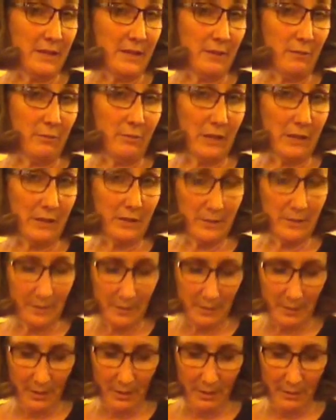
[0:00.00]
the
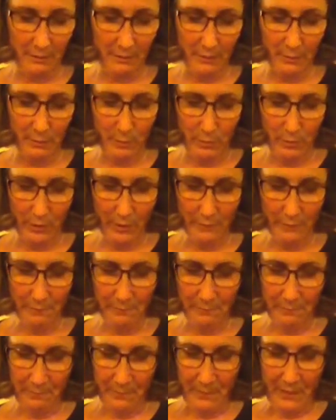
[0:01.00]
relics of the Buddha.
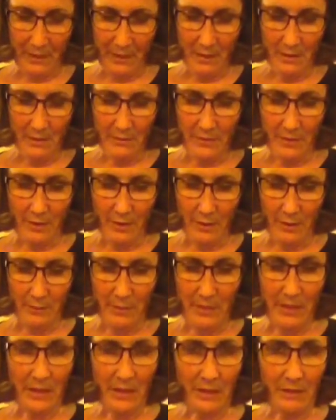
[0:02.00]
The
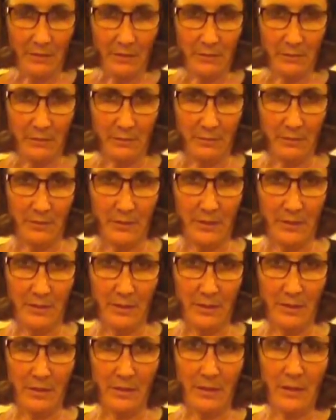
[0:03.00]
harmika,
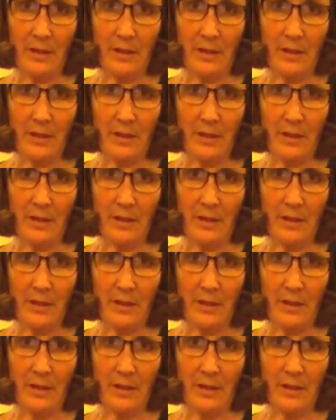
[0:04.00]
the